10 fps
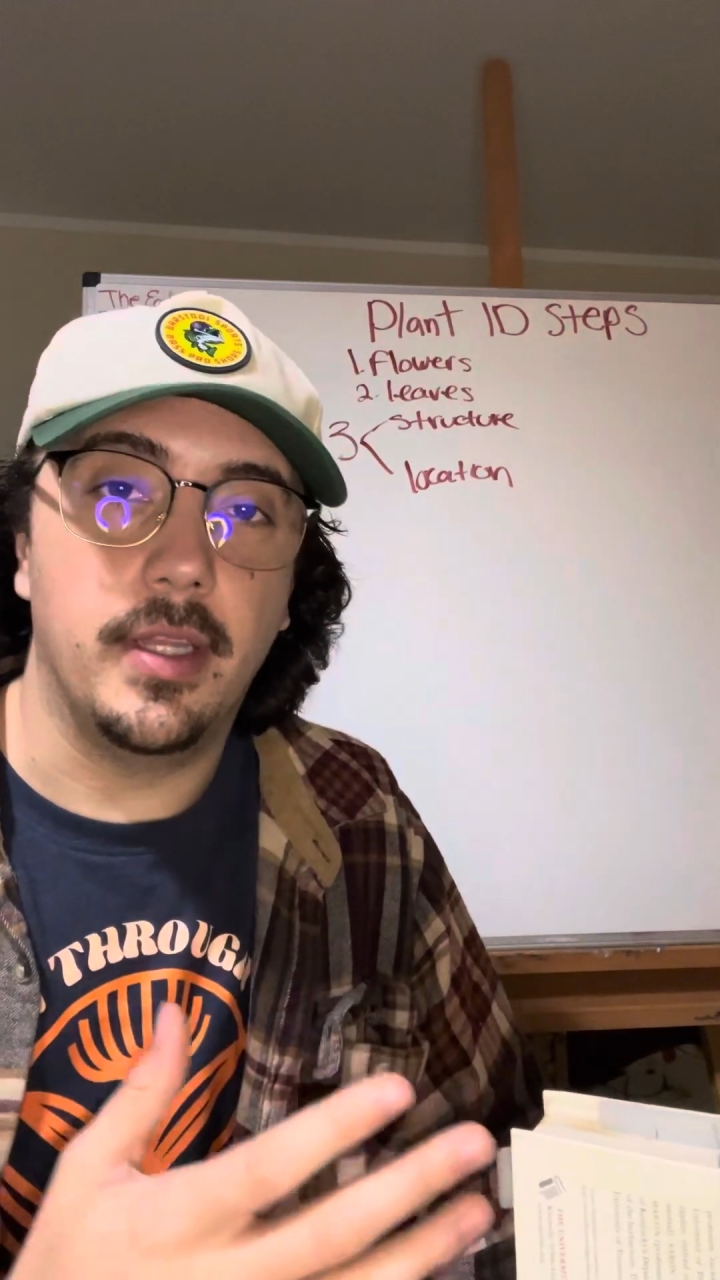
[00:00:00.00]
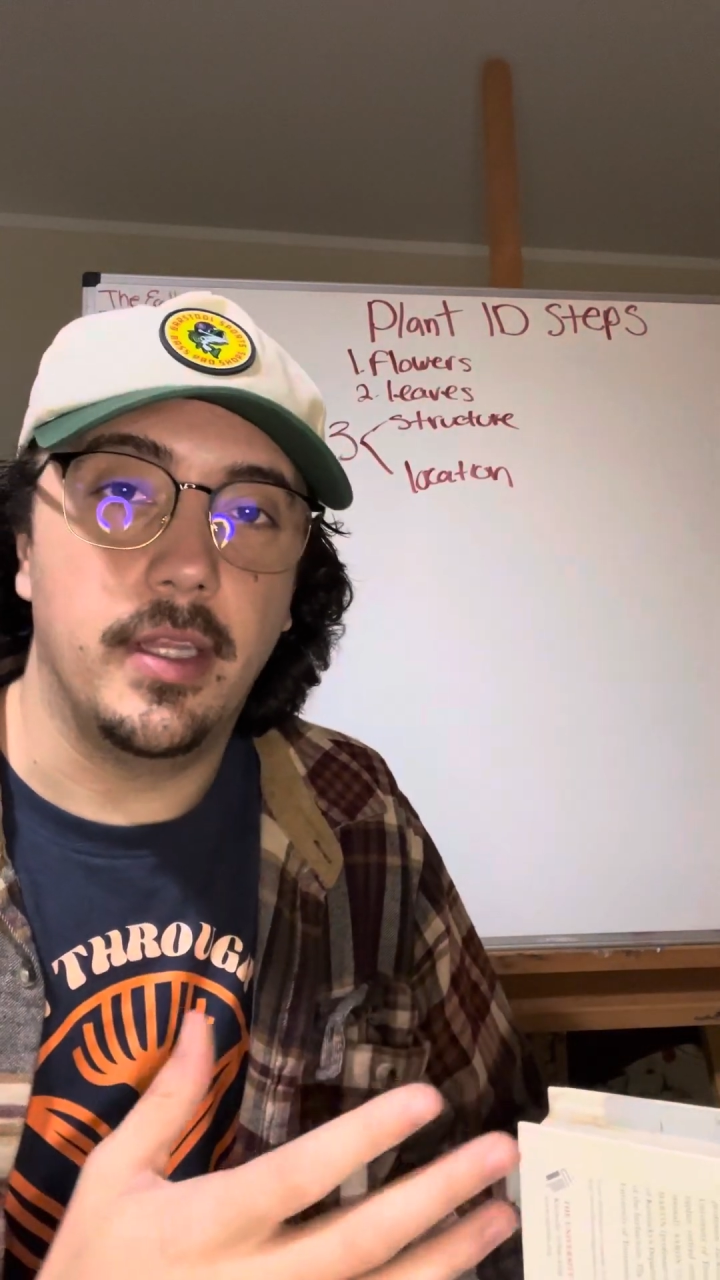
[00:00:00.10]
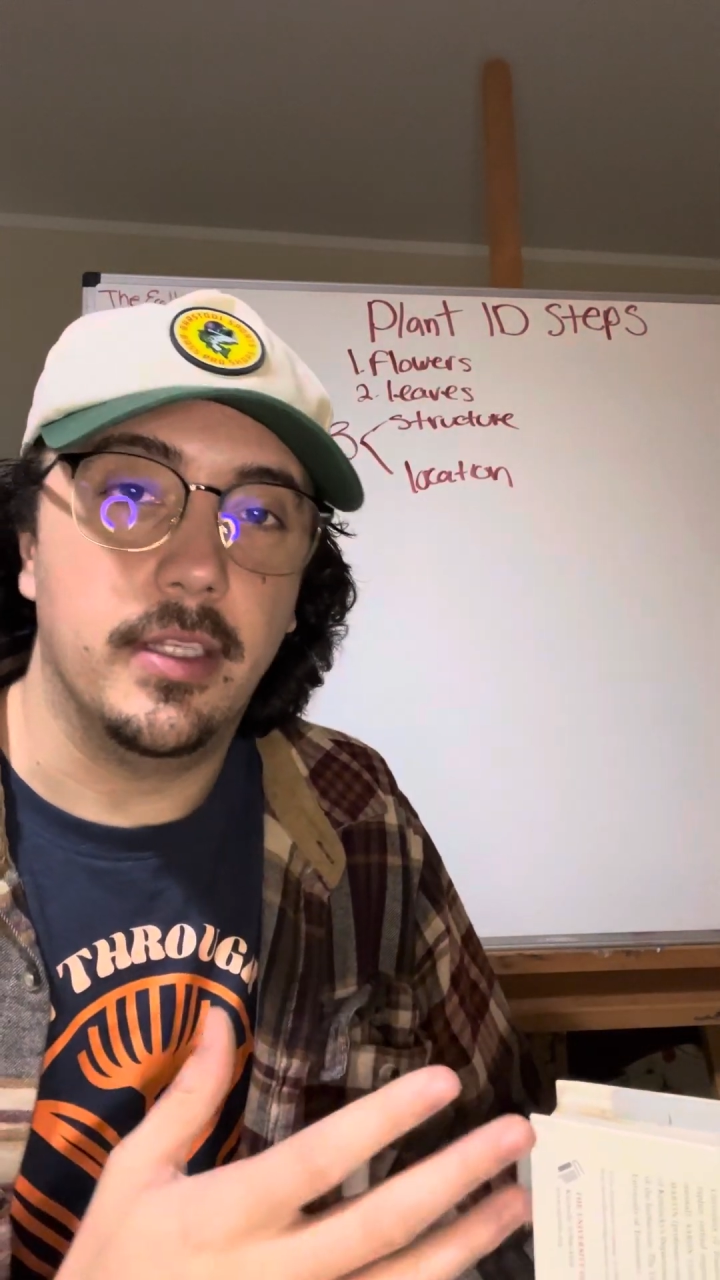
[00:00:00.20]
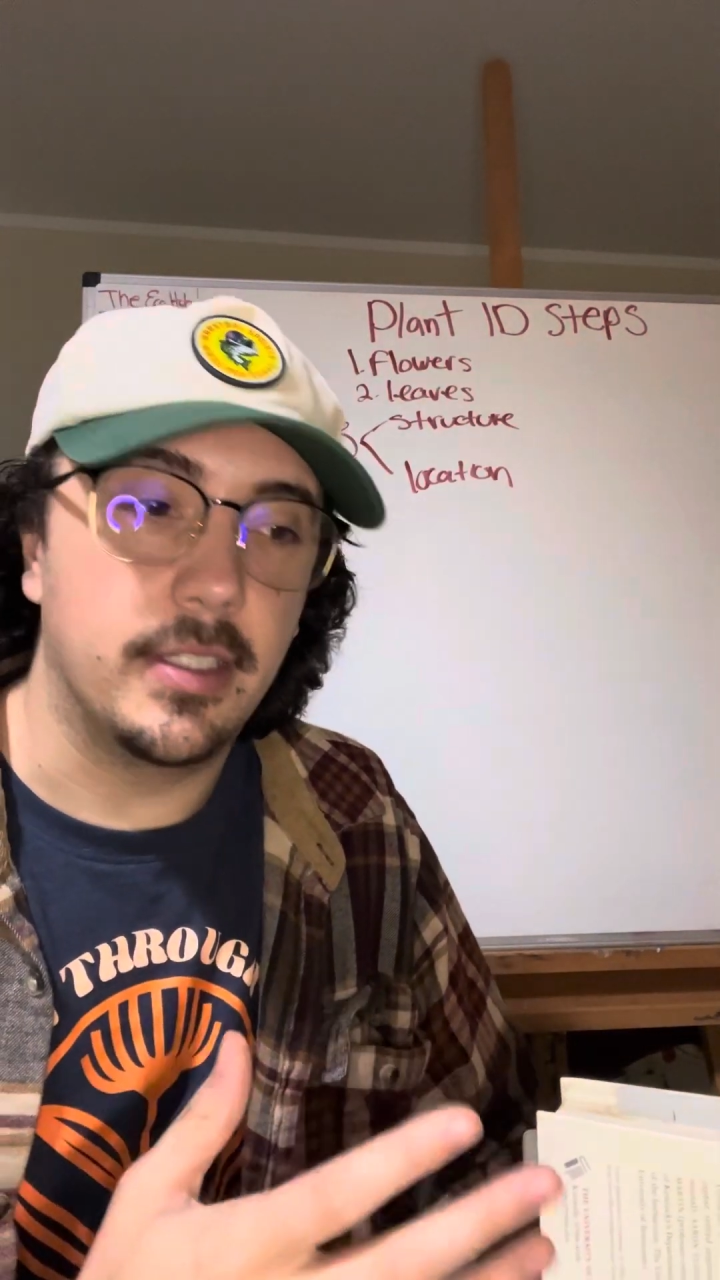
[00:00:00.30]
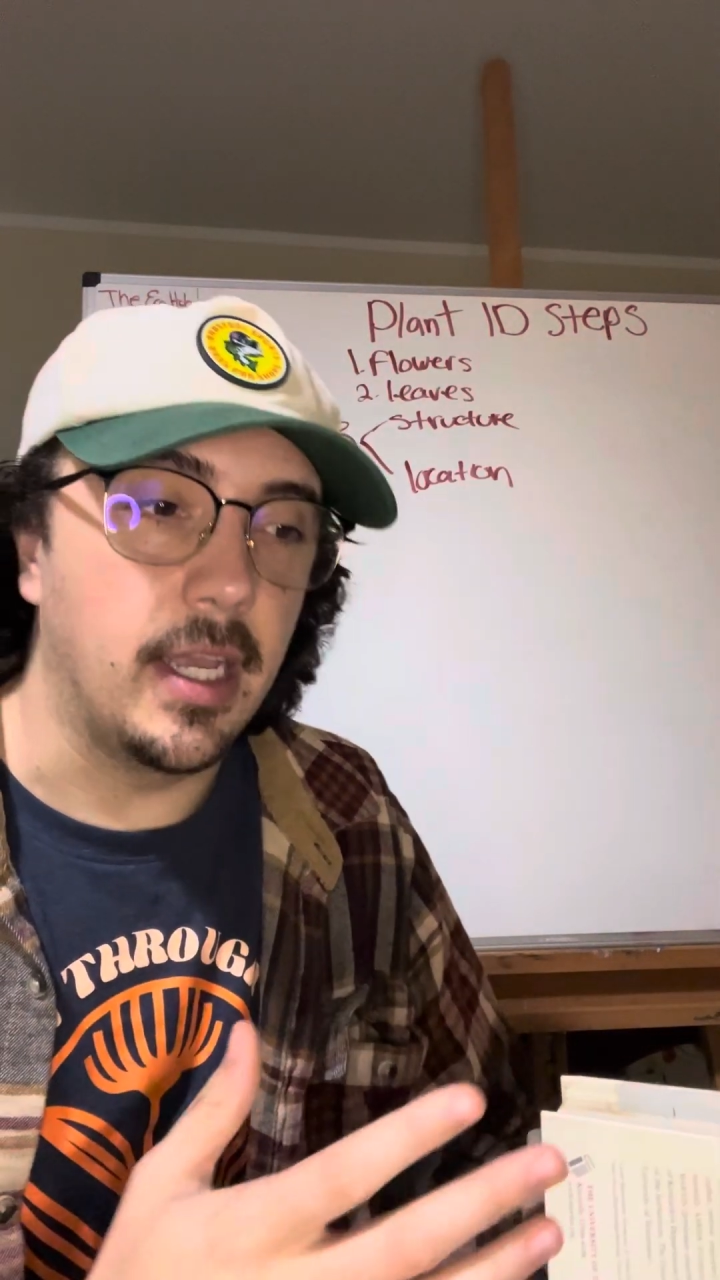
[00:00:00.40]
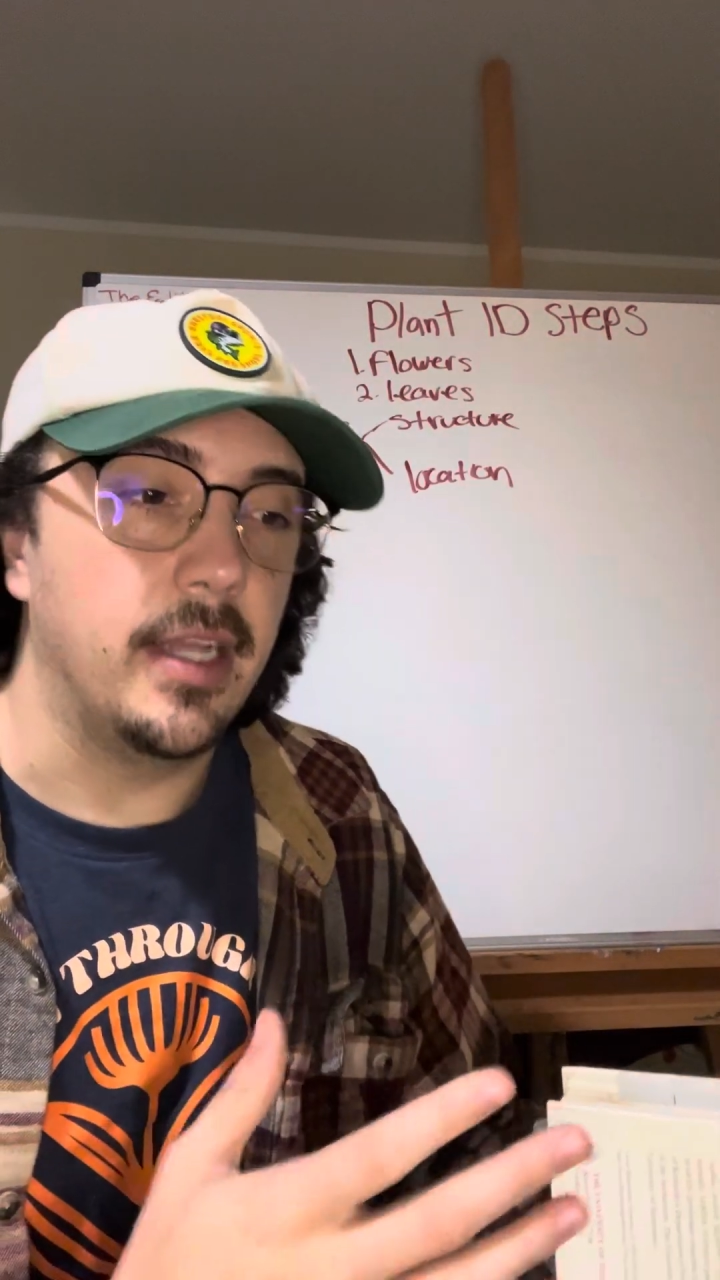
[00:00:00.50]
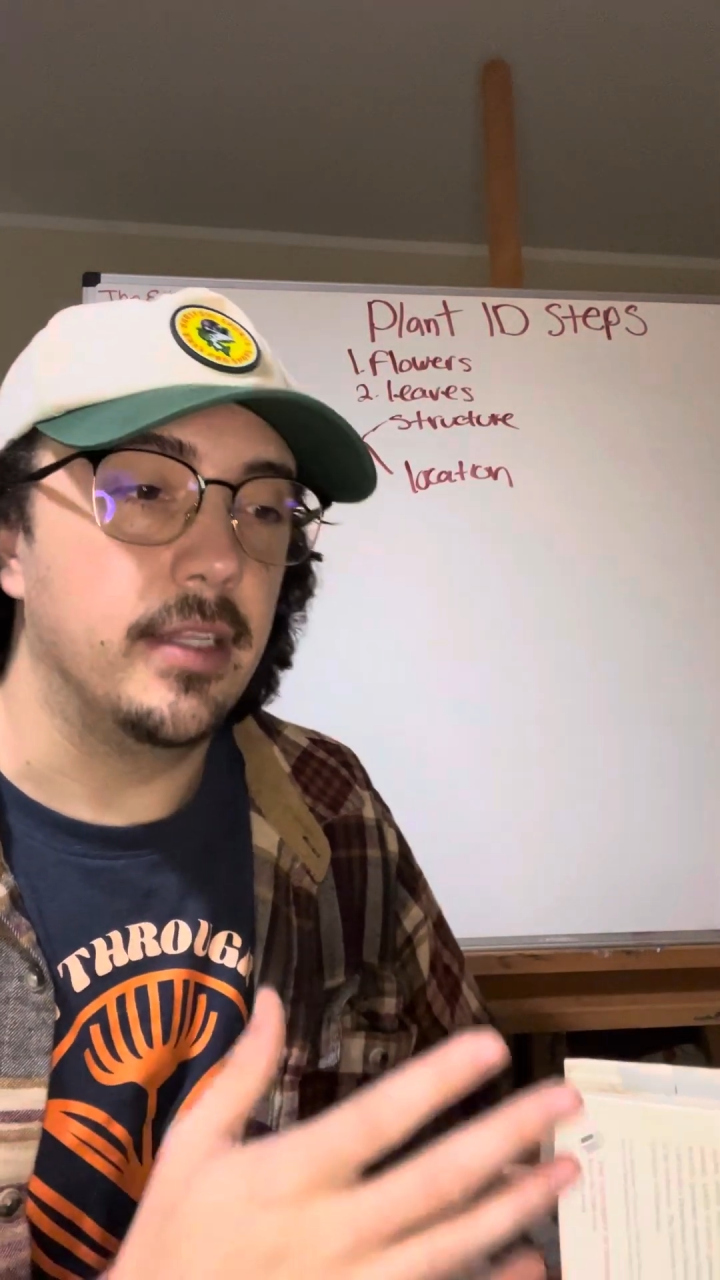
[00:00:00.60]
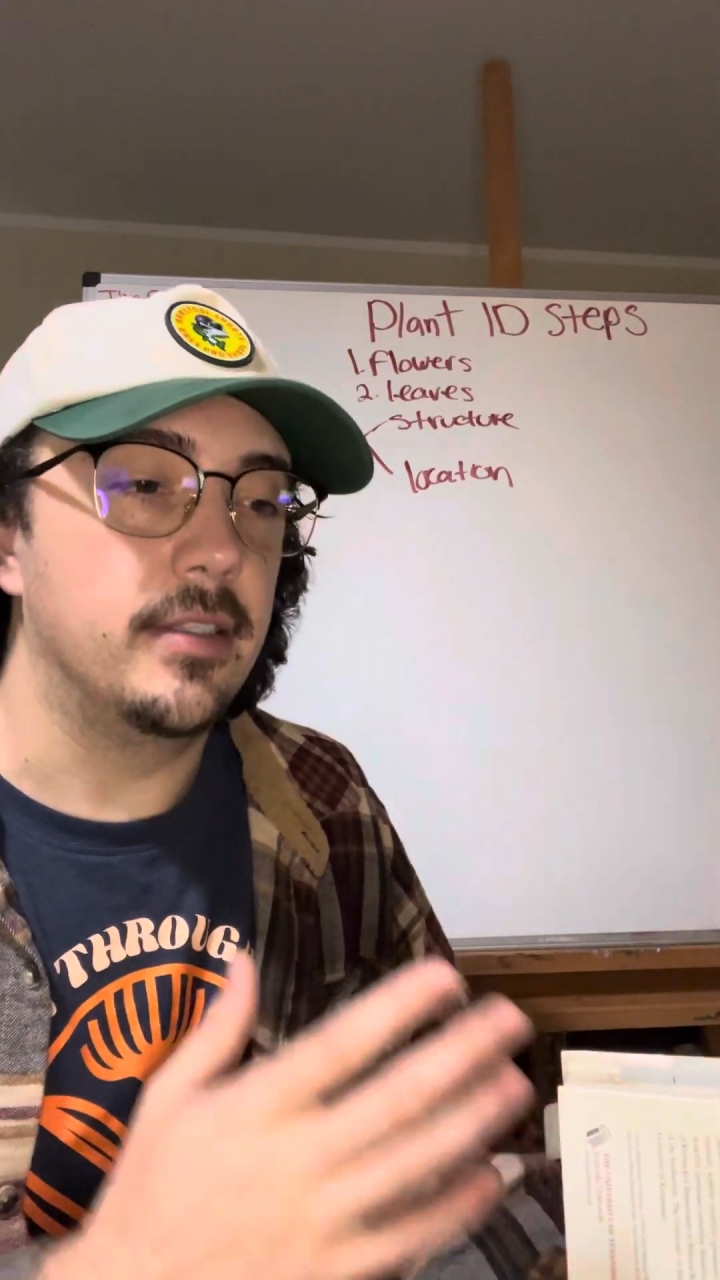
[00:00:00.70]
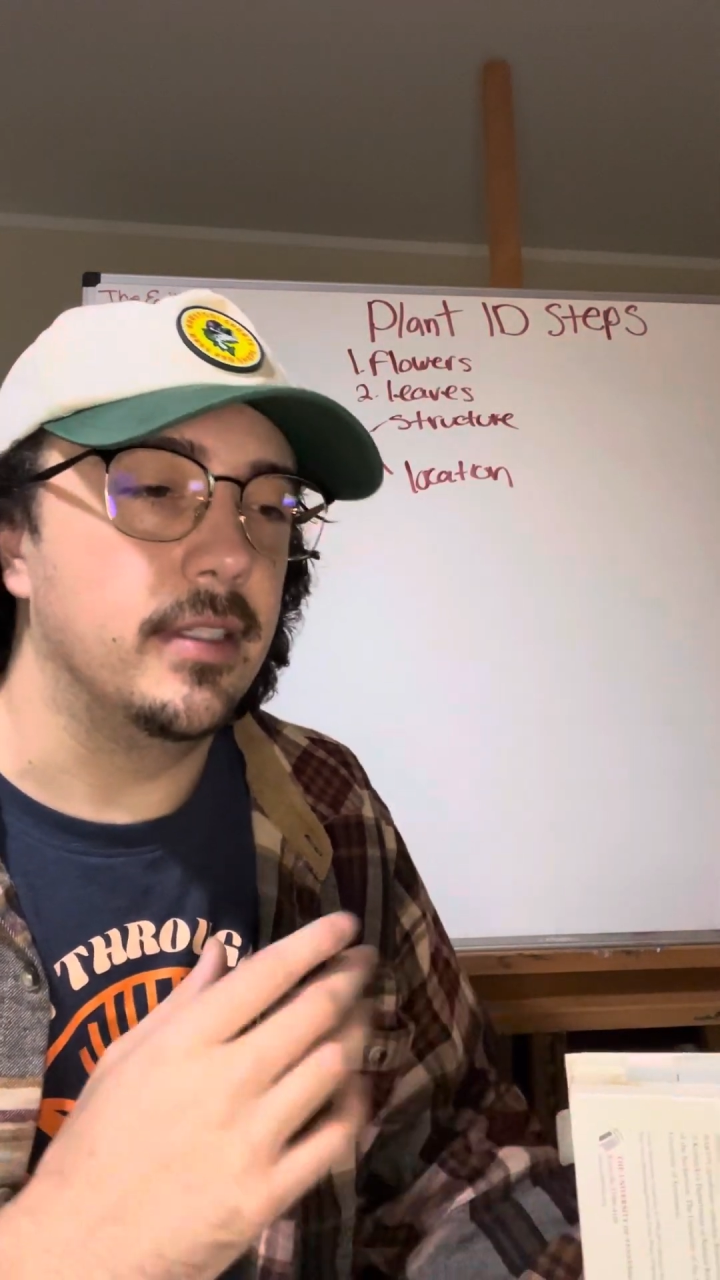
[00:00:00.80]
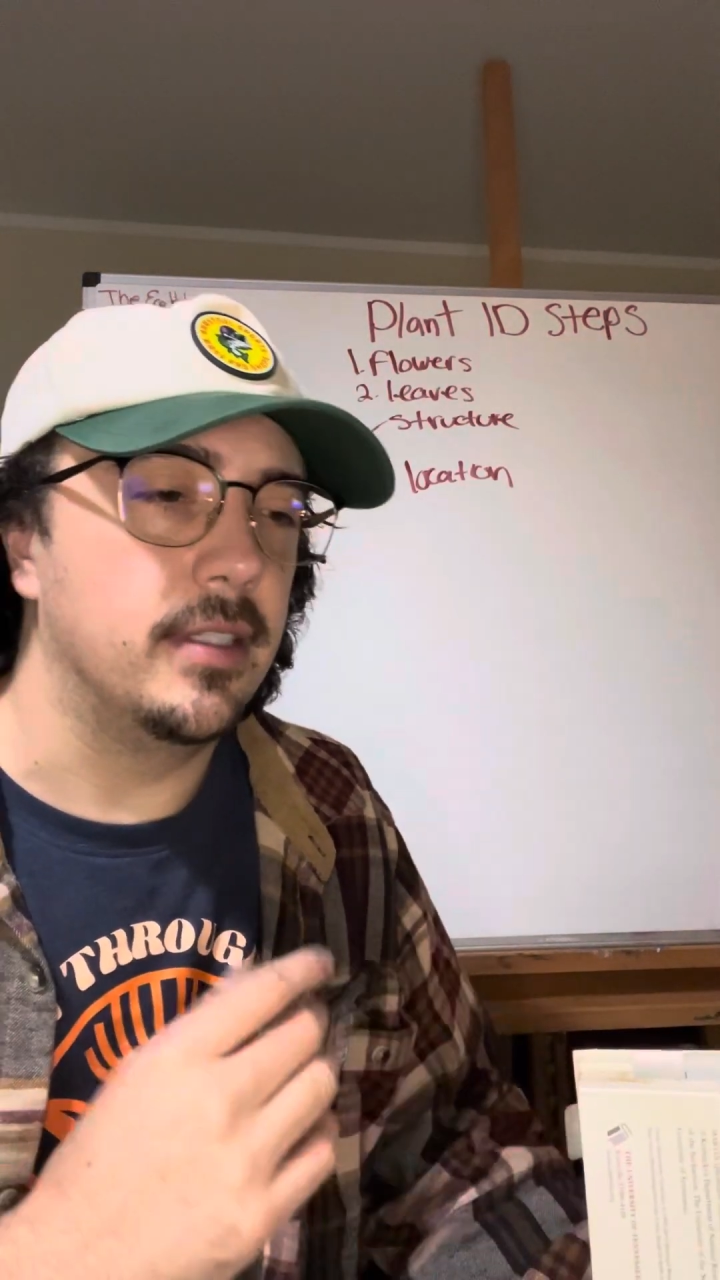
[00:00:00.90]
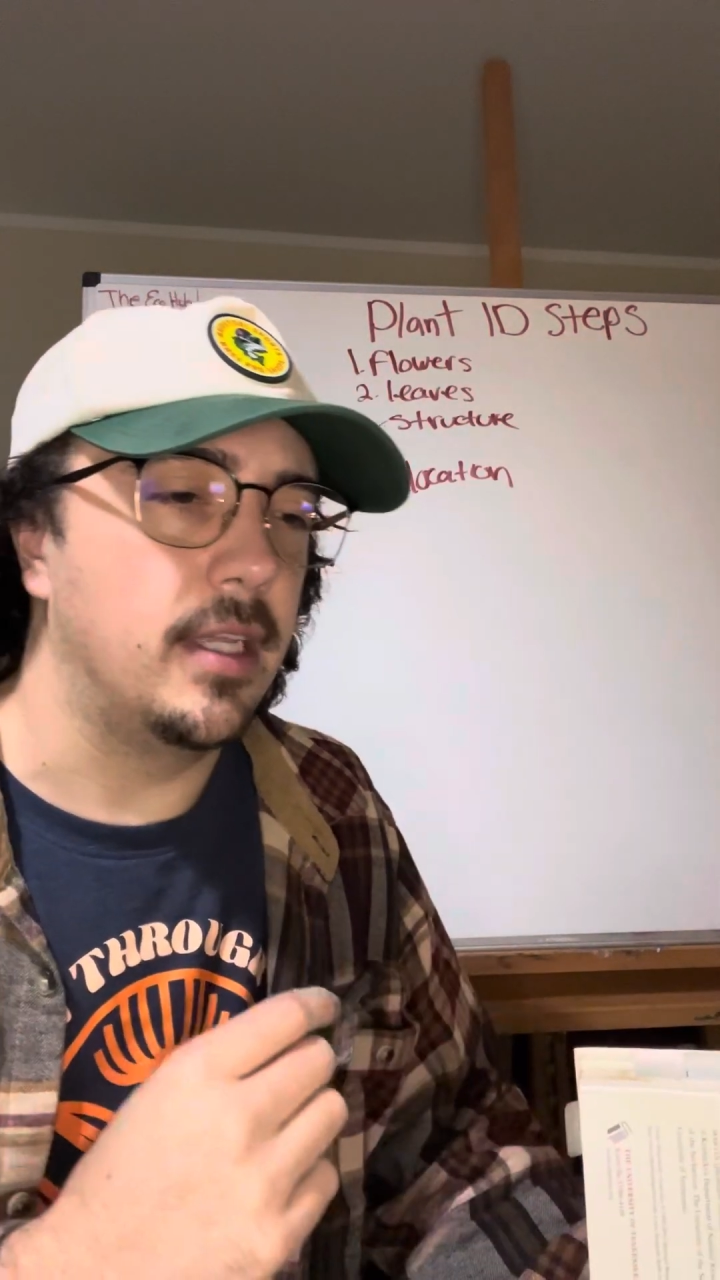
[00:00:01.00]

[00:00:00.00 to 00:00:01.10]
these sciences,